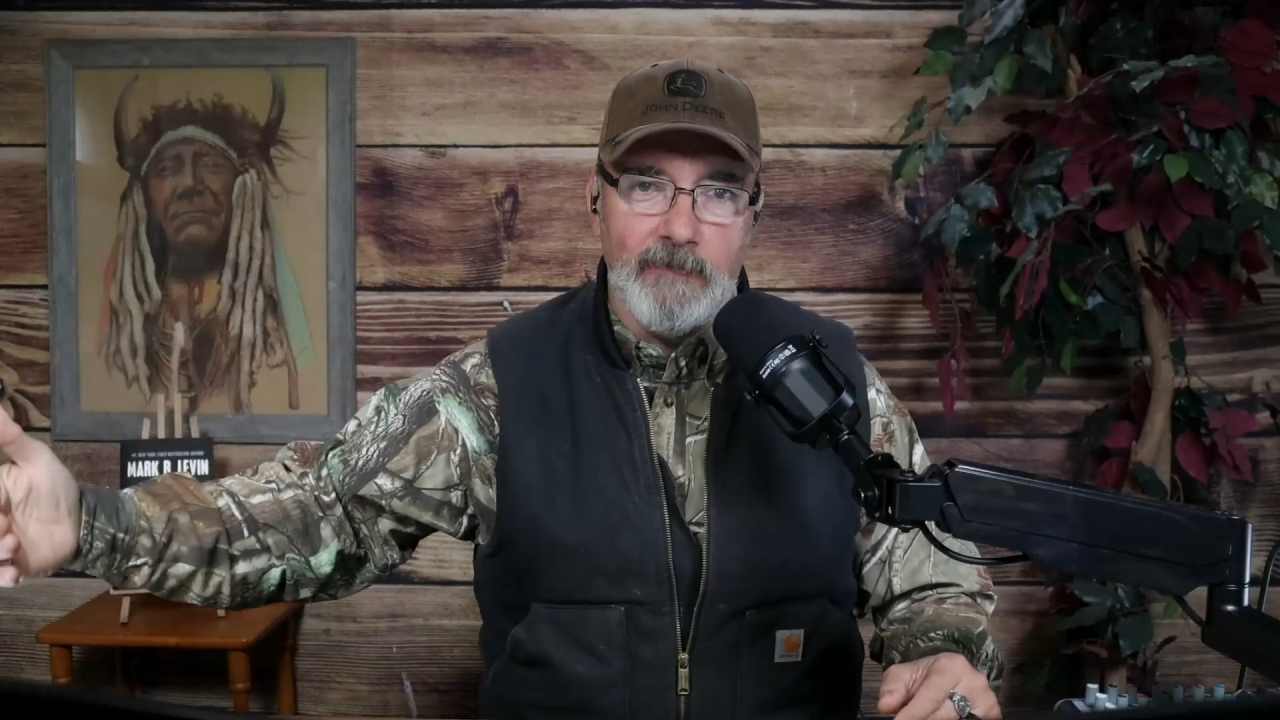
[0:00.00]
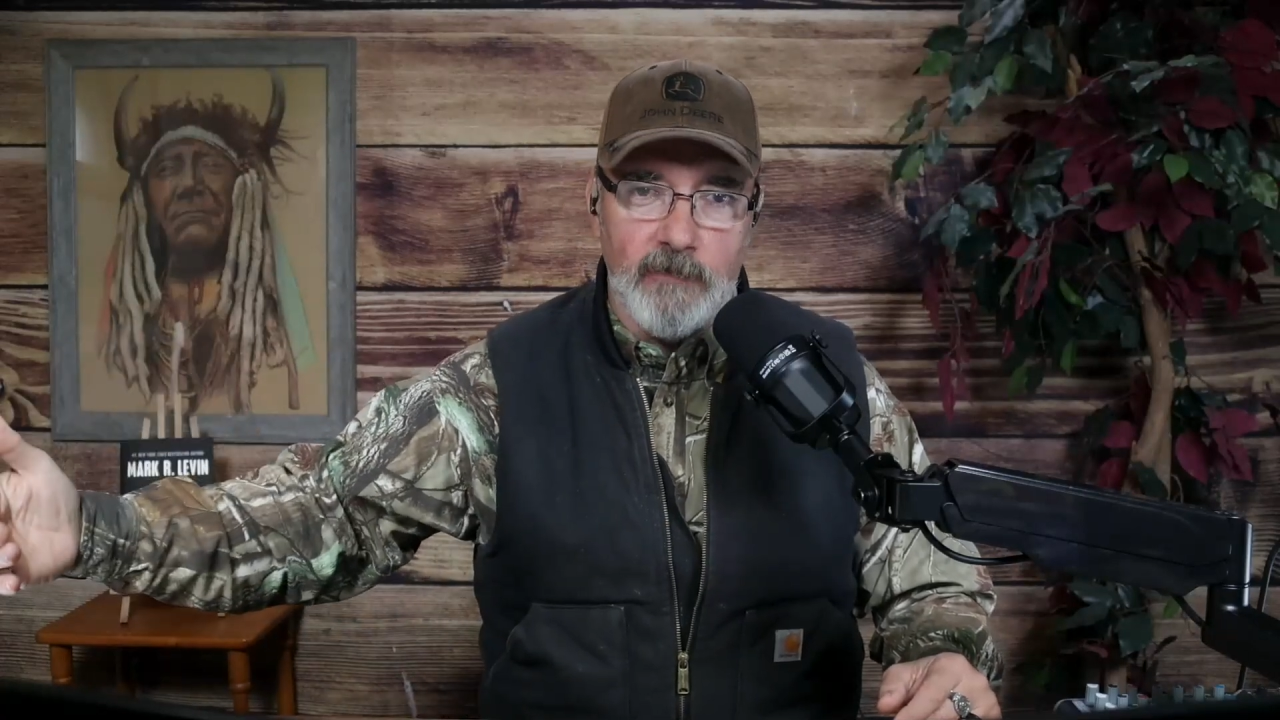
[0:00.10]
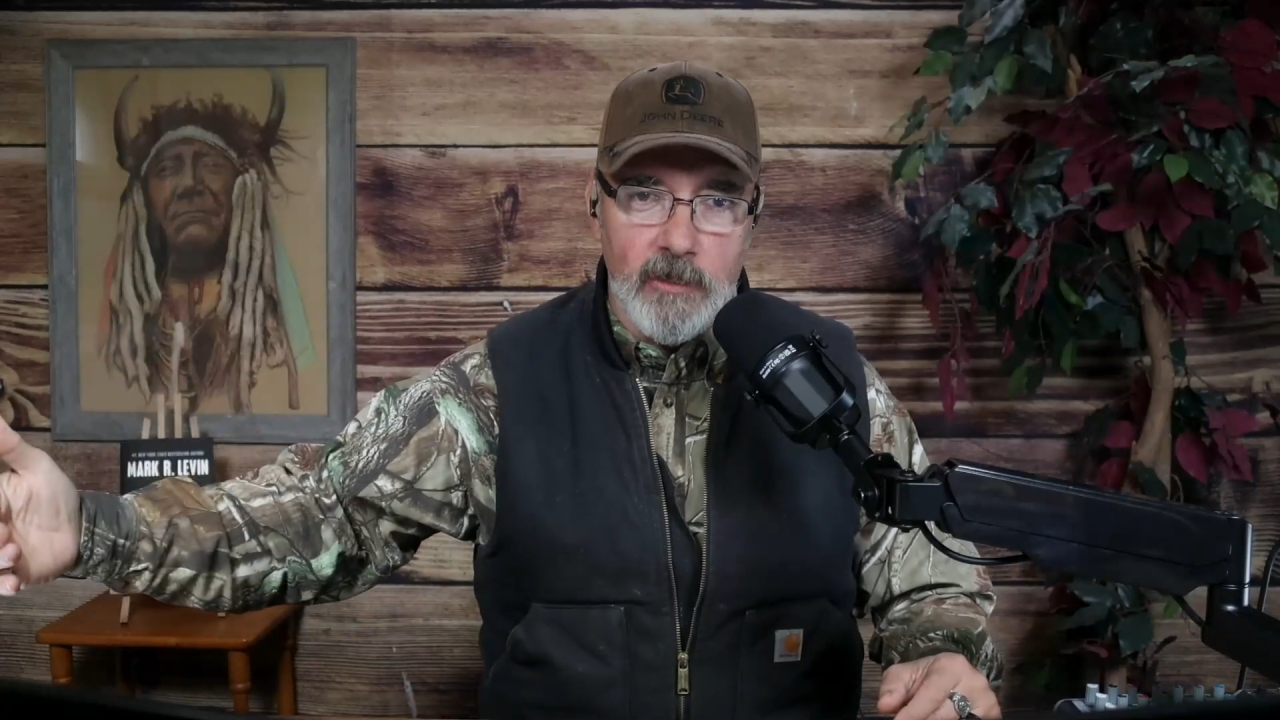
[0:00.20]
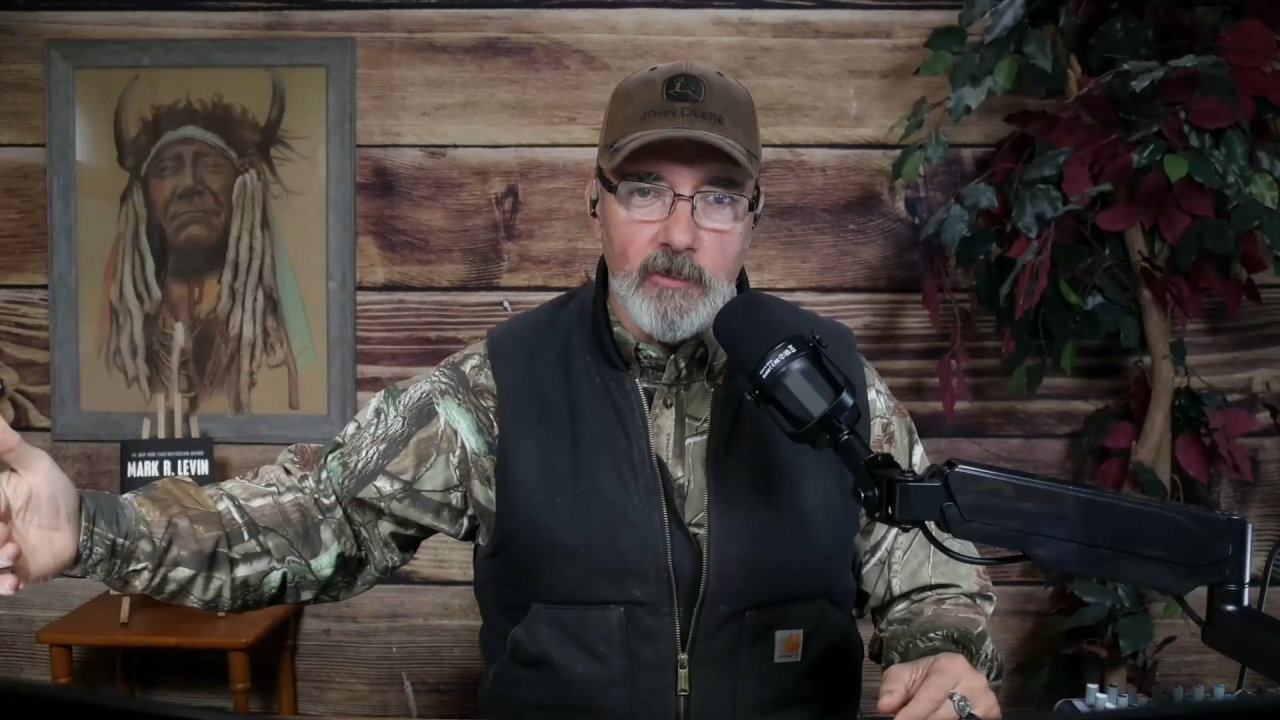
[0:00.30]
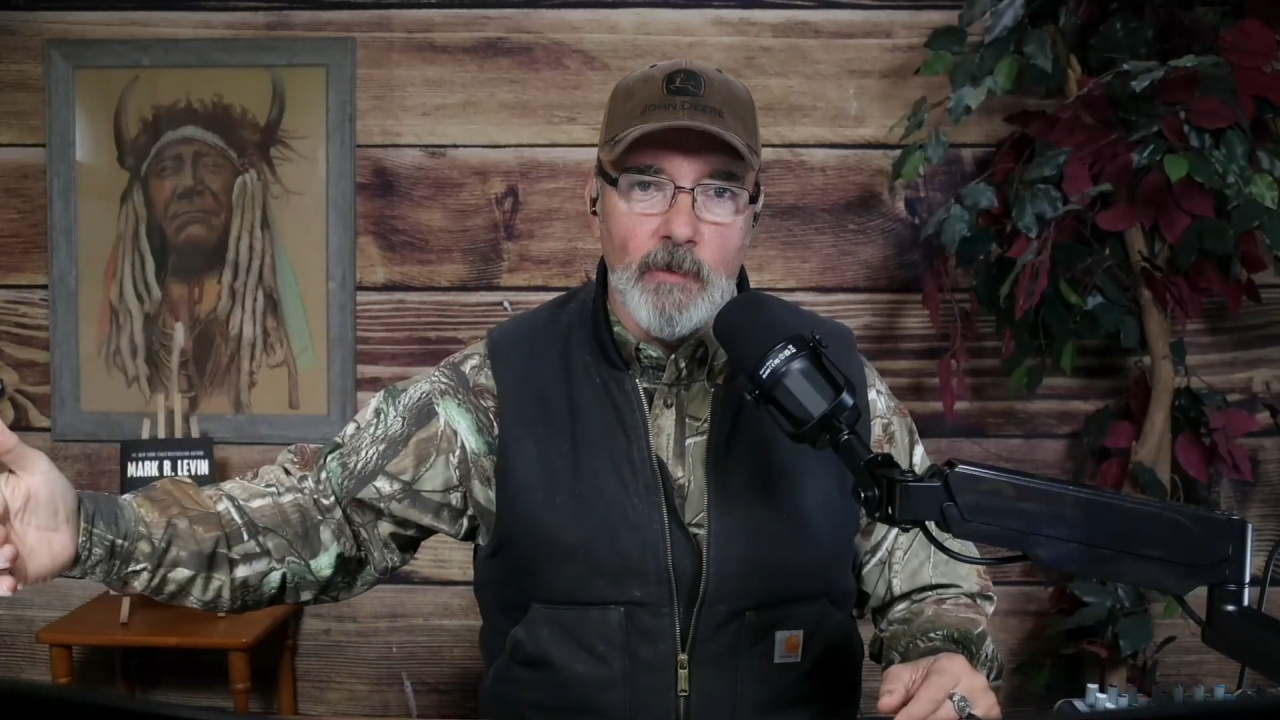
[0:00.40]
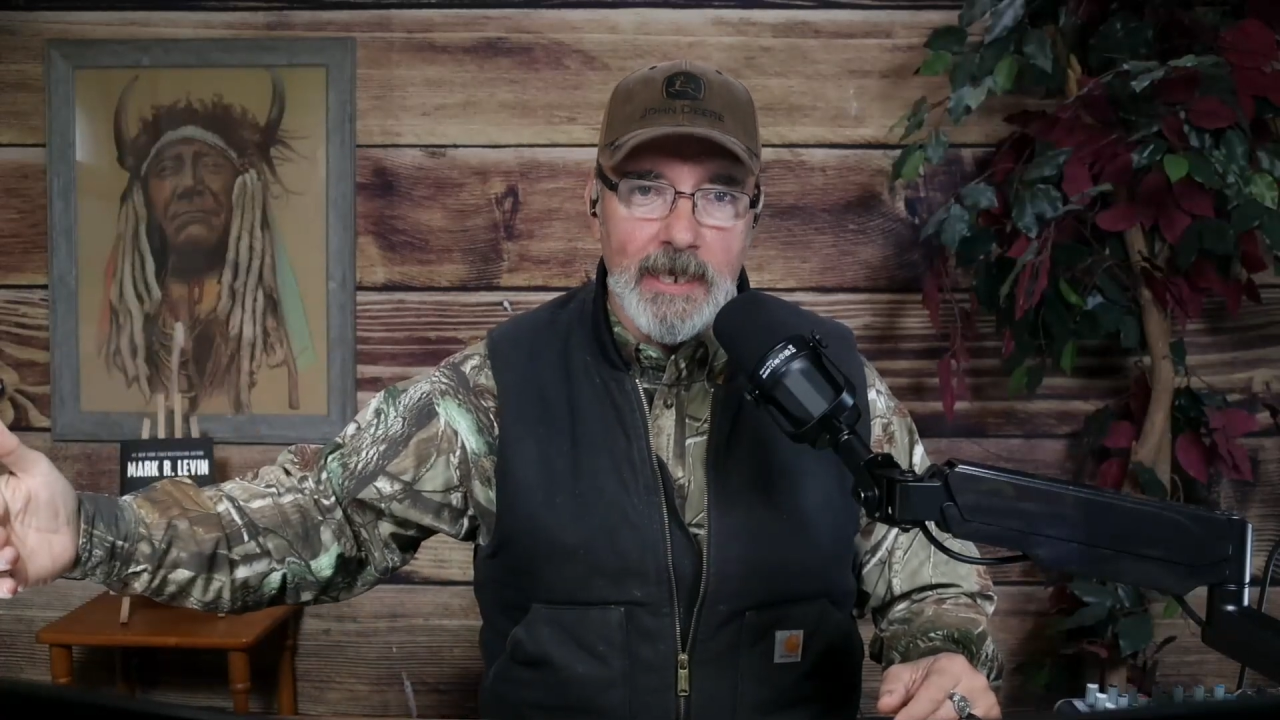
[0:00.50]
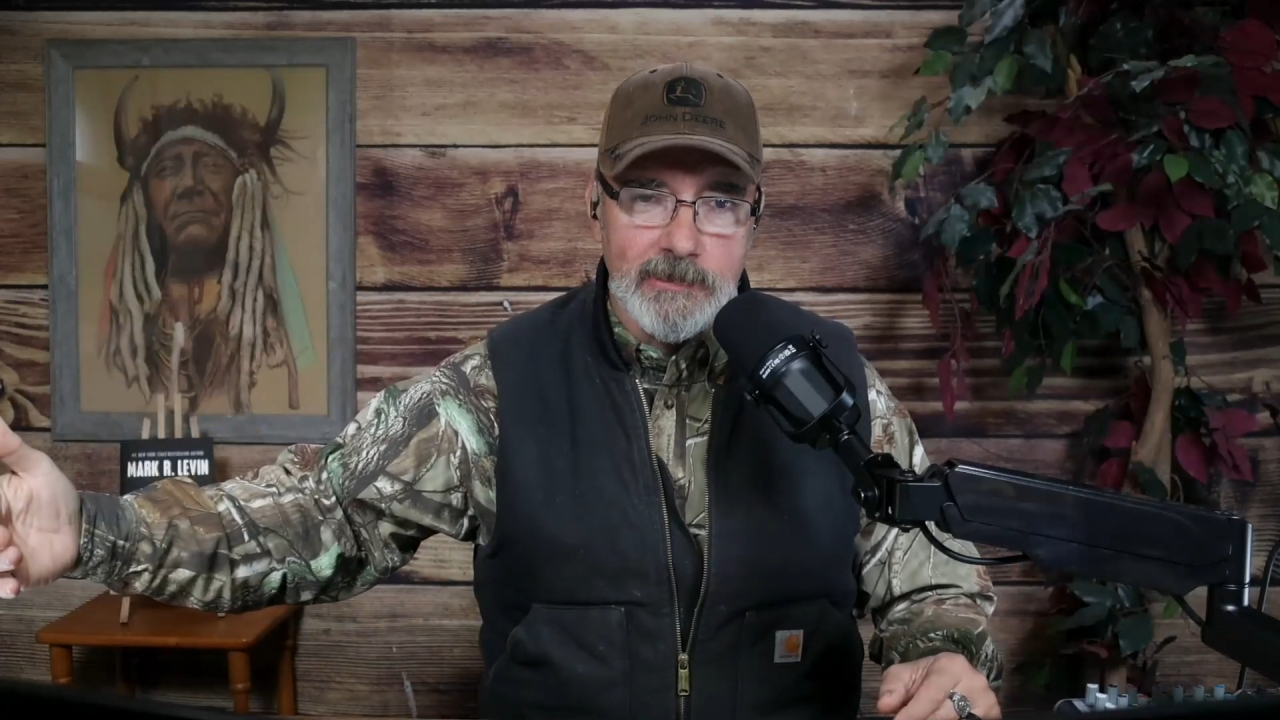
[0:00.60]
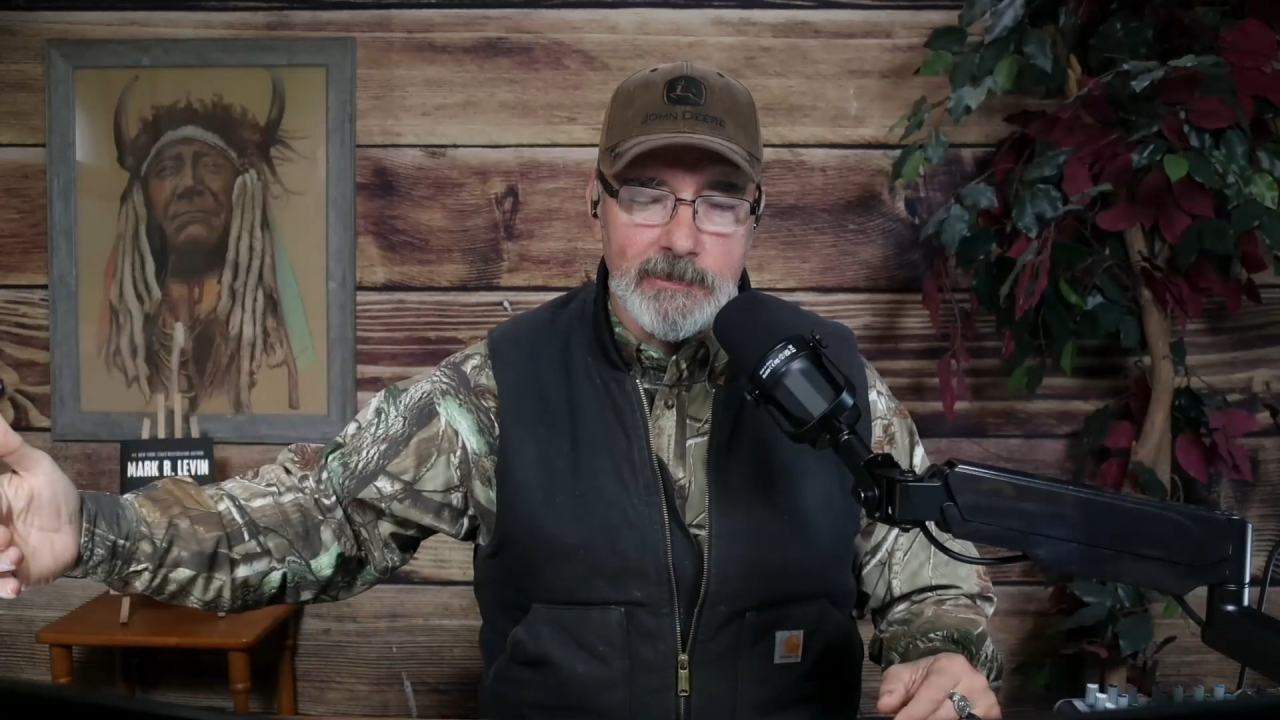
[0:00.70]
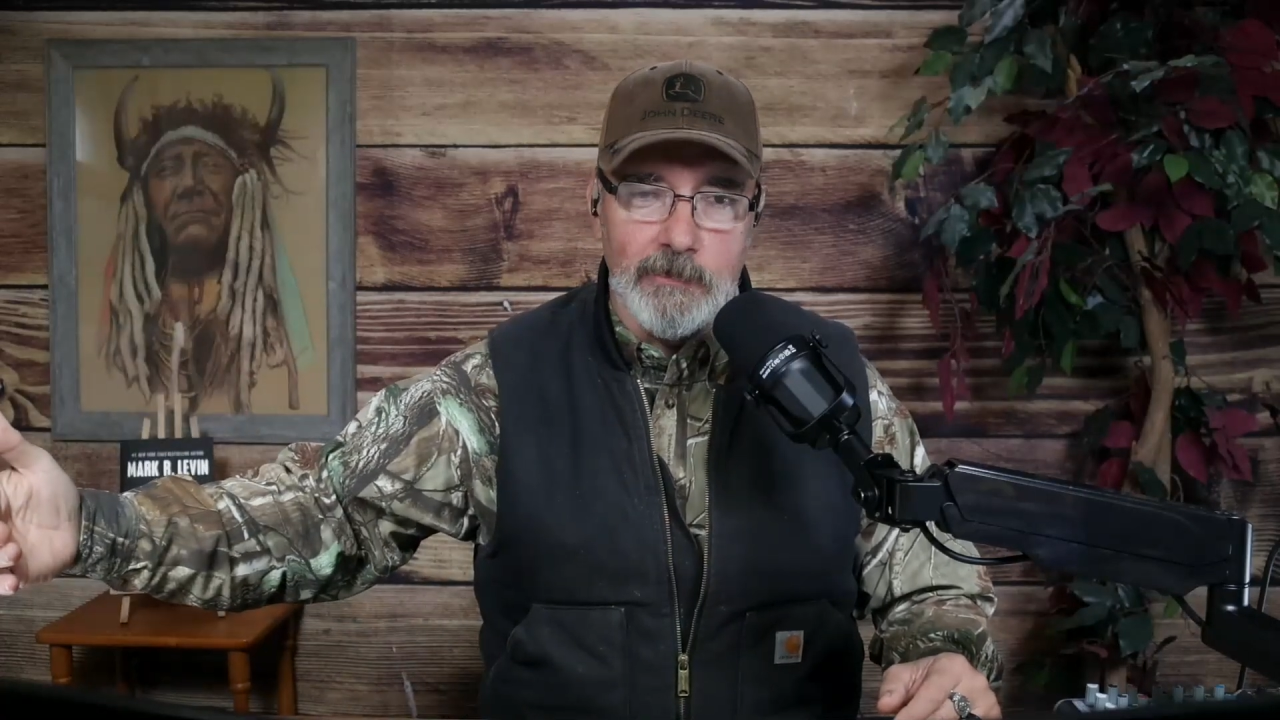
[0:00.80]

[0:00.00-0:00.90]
of the U.S.